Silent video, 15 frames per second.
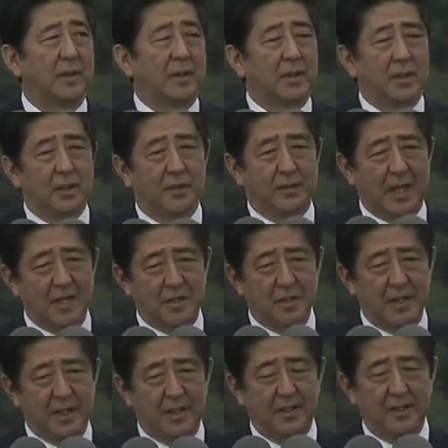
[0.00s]
Arizona
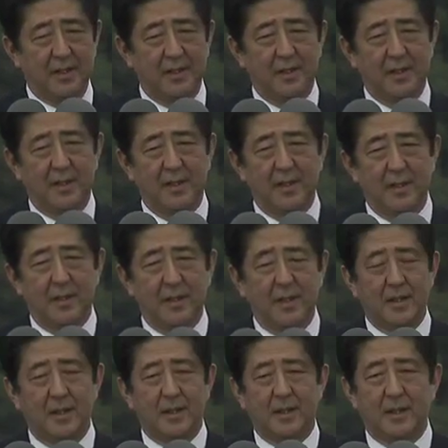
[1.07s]

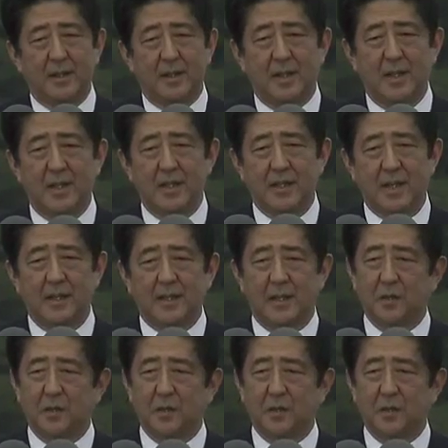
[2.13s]
in two.